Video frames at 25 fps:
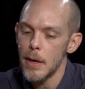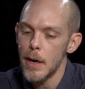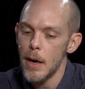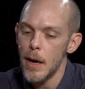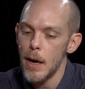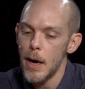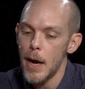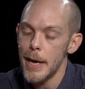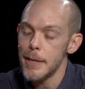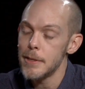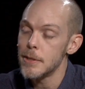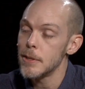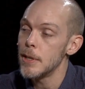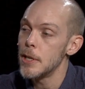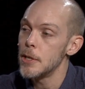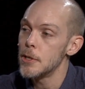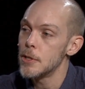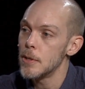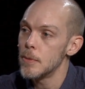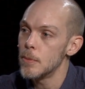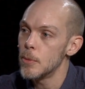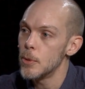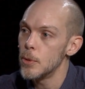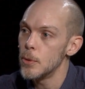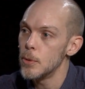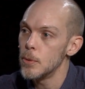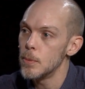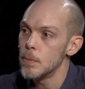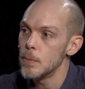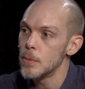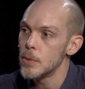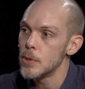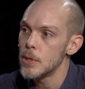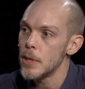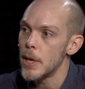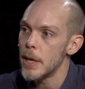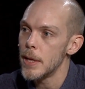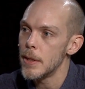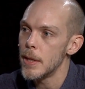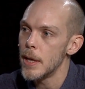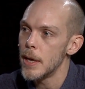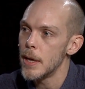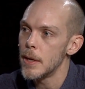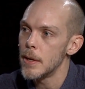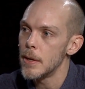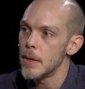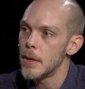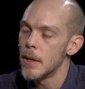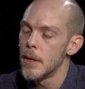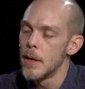isolation rooms and
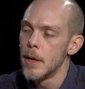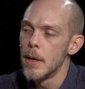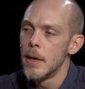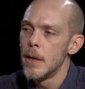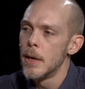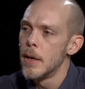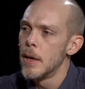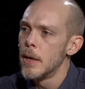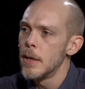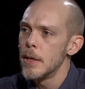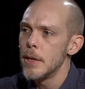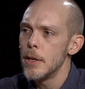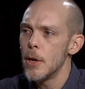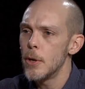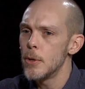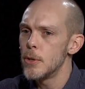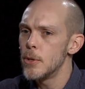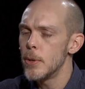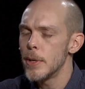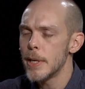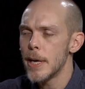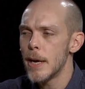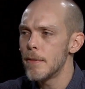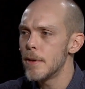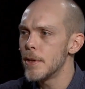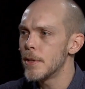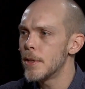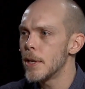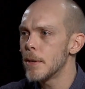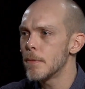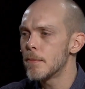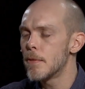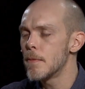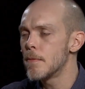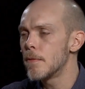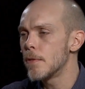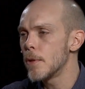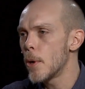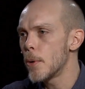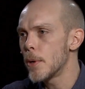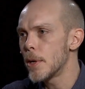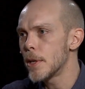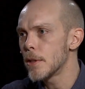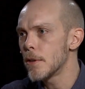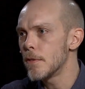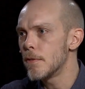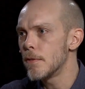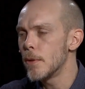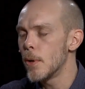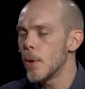then doing everything from
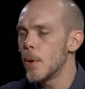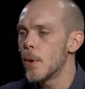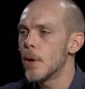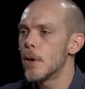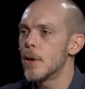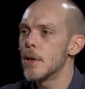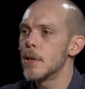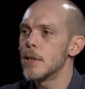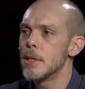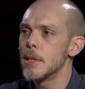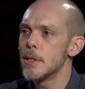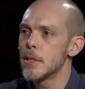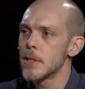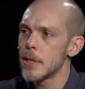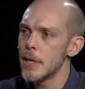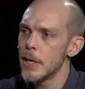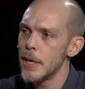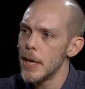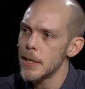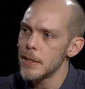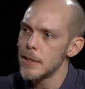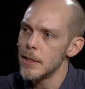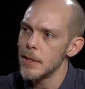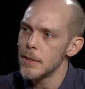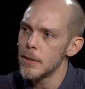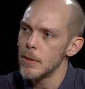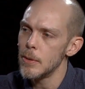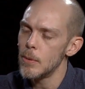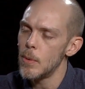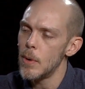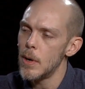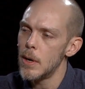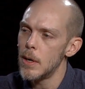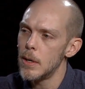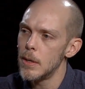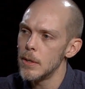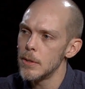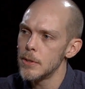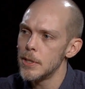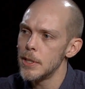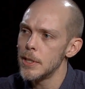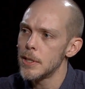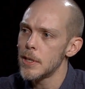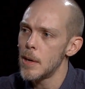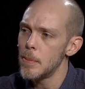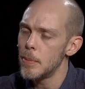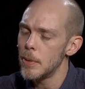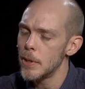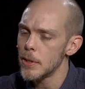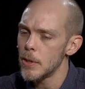floating the floor, disconnecting the walls,
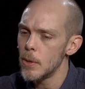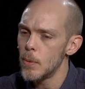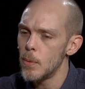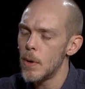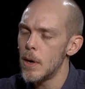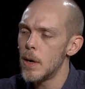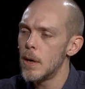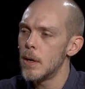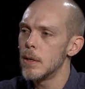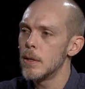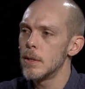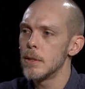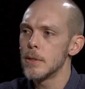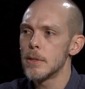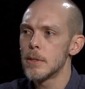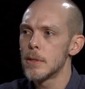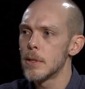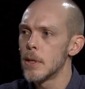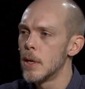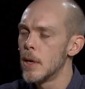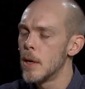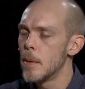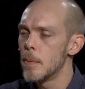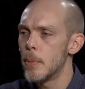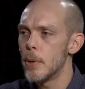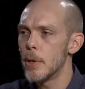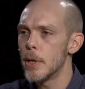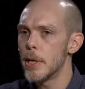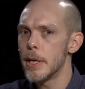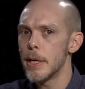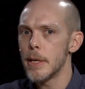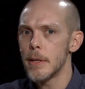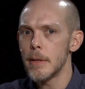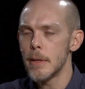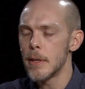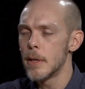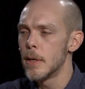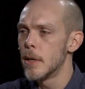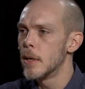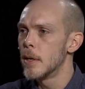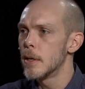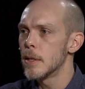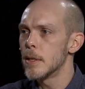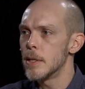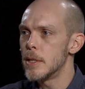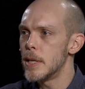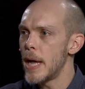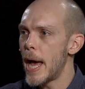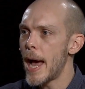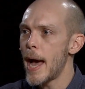decoupling the walls, putting
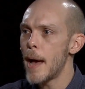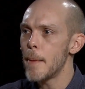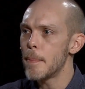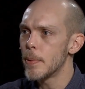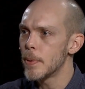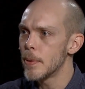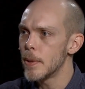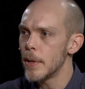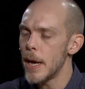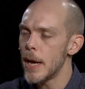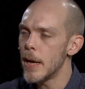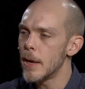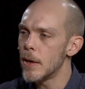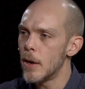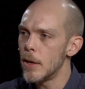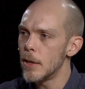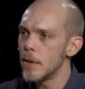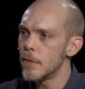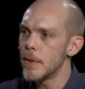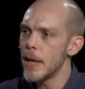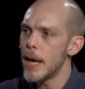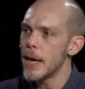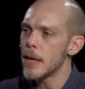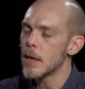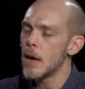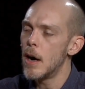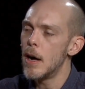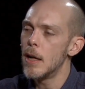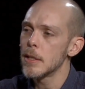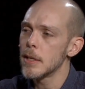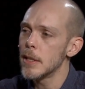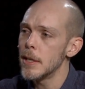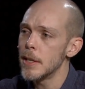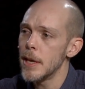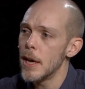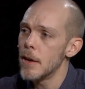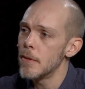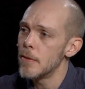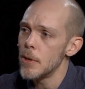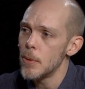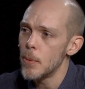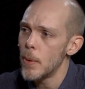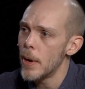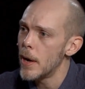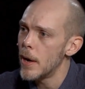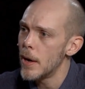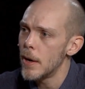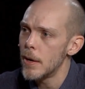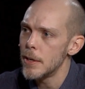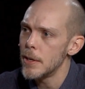DAP and all of that caulking
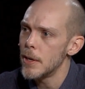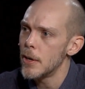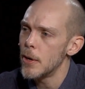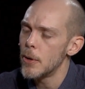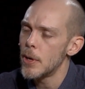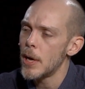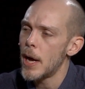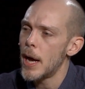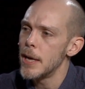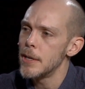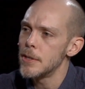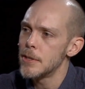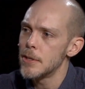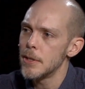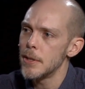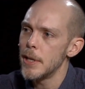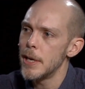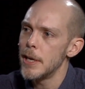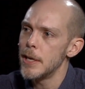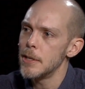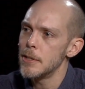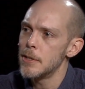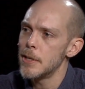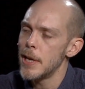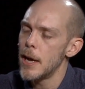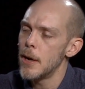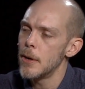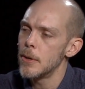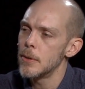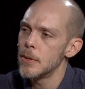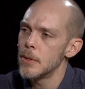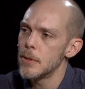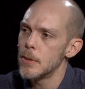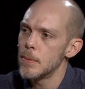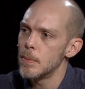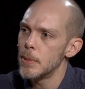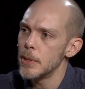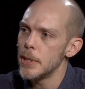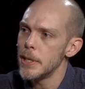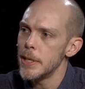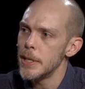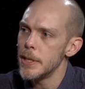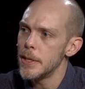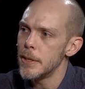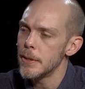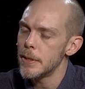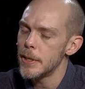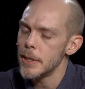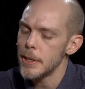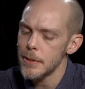everywhere, to isolate sound
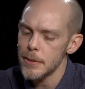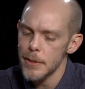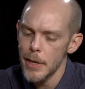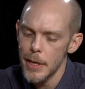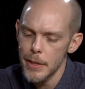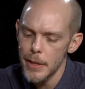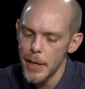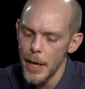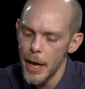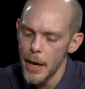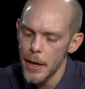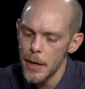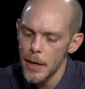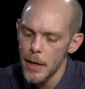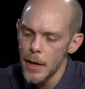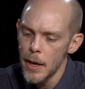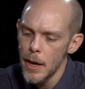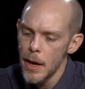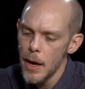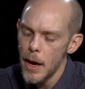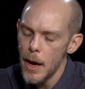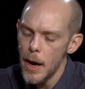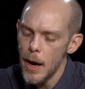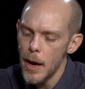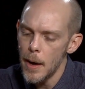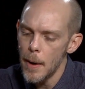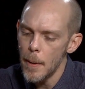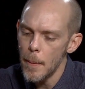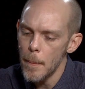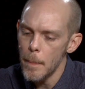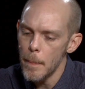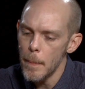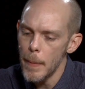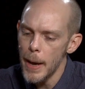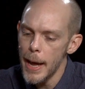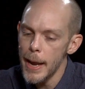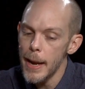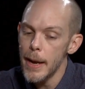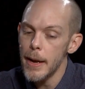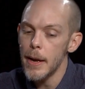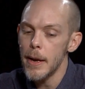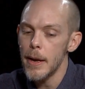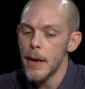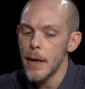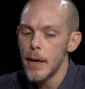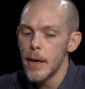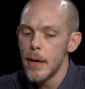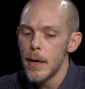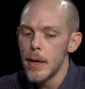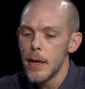bleed and things like that.
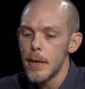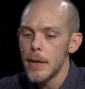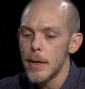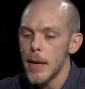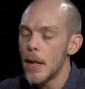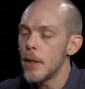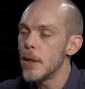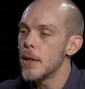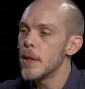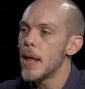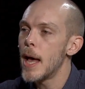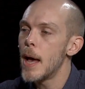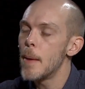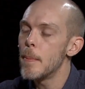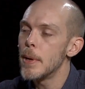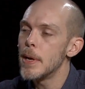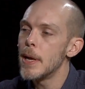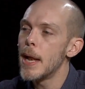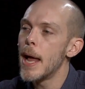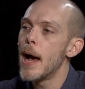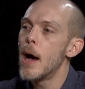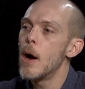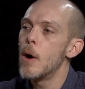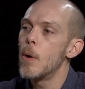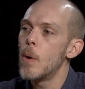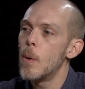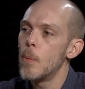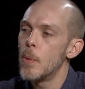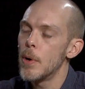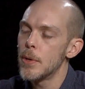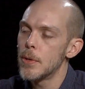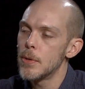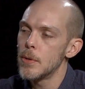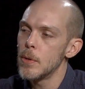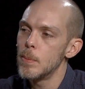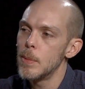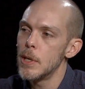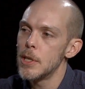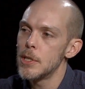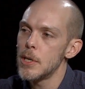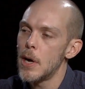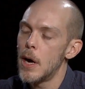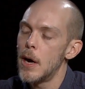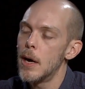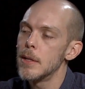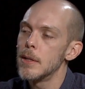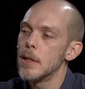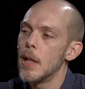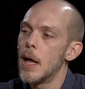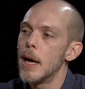And not only that, but now with so much
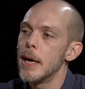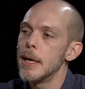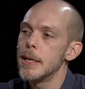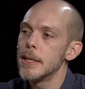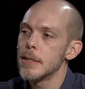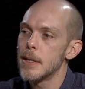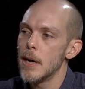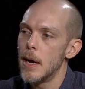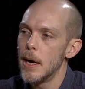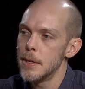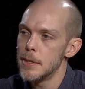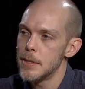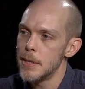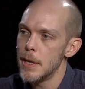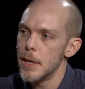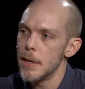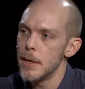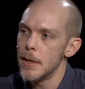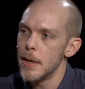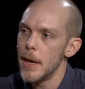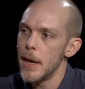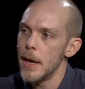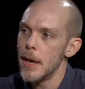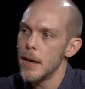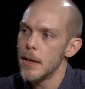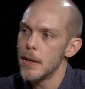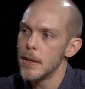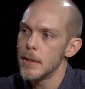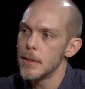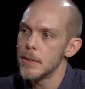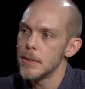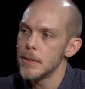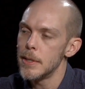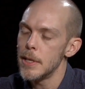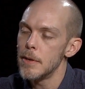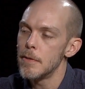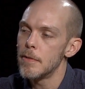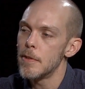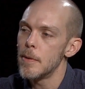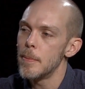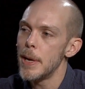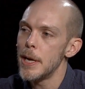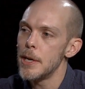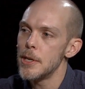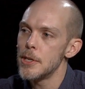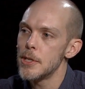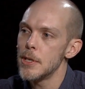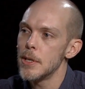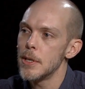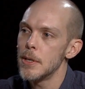online content and
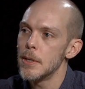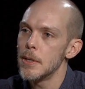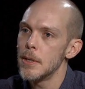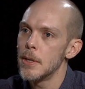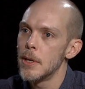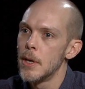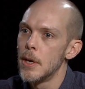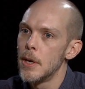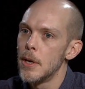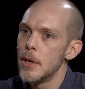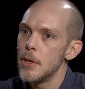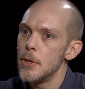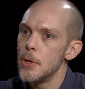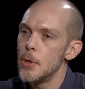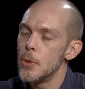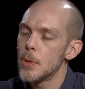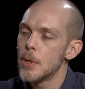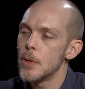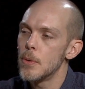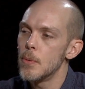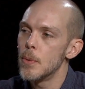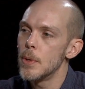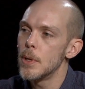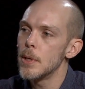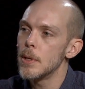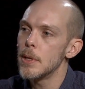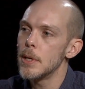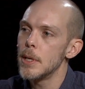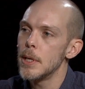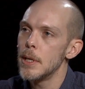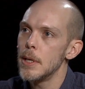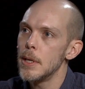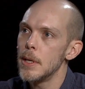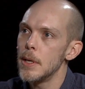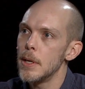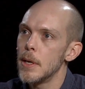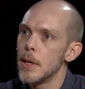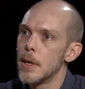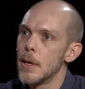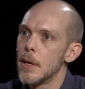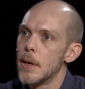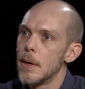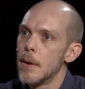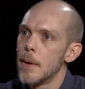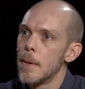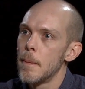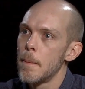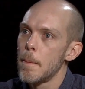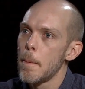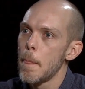information, you can really
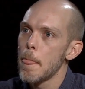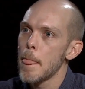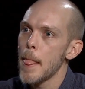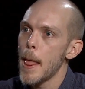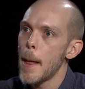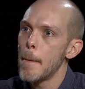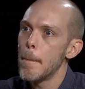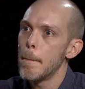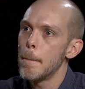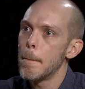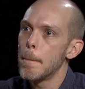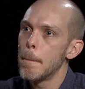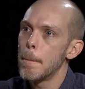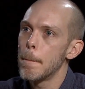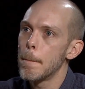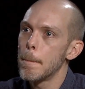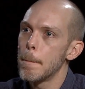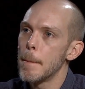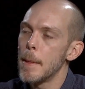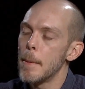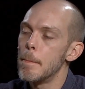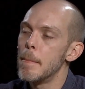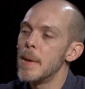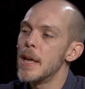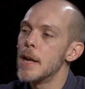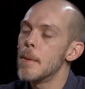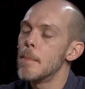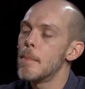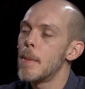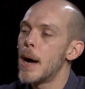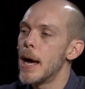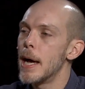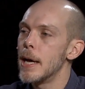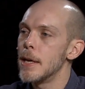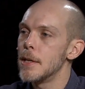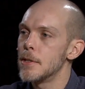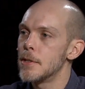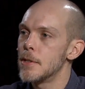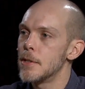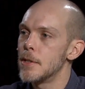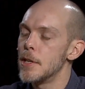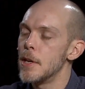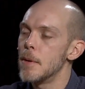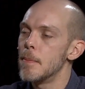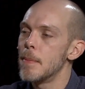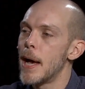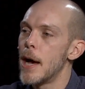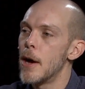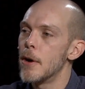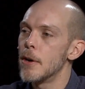minimize the
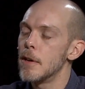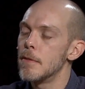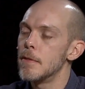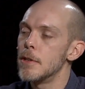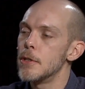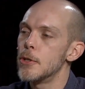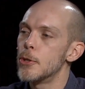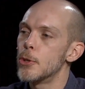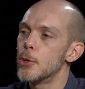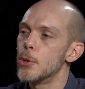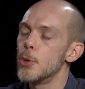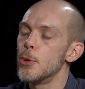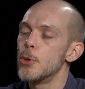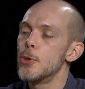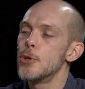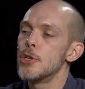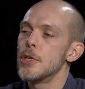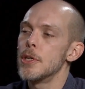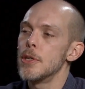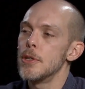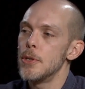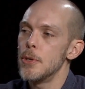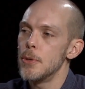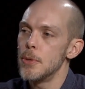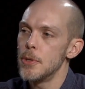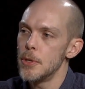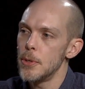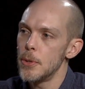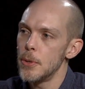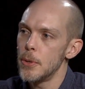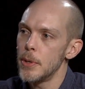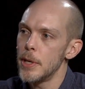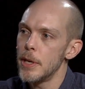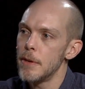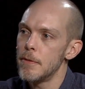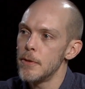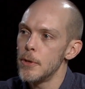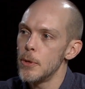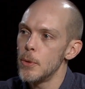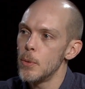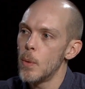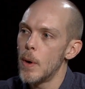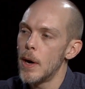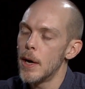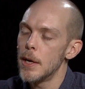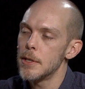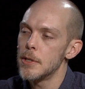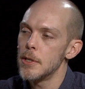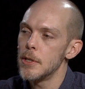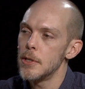amount of intrusion you do if you
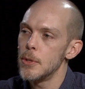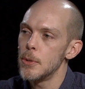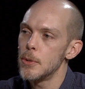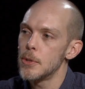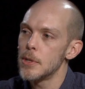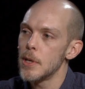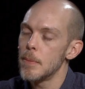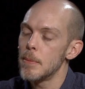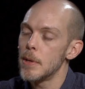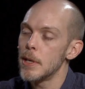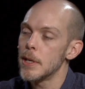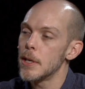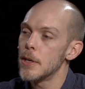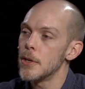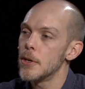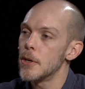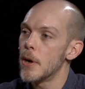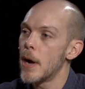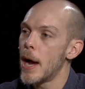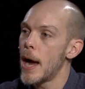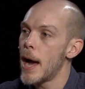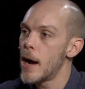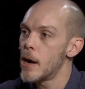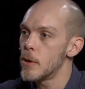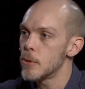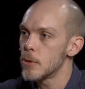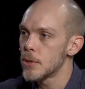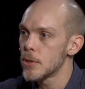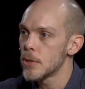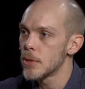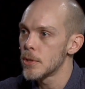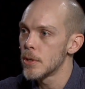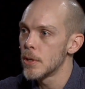want to do something in your house.